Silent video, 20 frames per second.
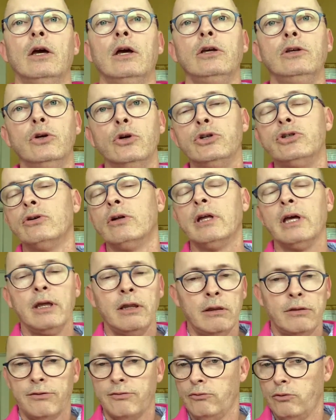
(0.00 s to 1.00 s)
usually
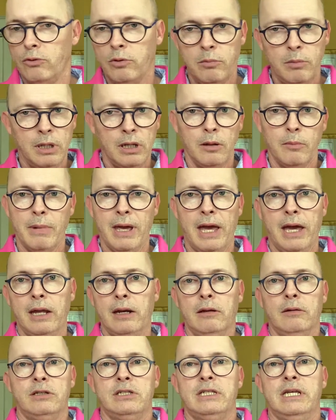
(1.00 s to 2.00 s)
through a middleman,
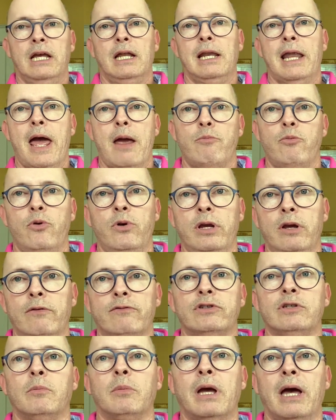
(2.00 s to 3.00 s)
a sync library
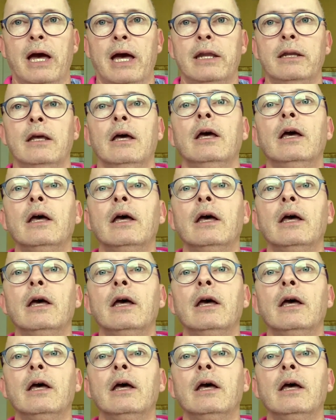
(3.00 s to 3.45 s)
of some kind,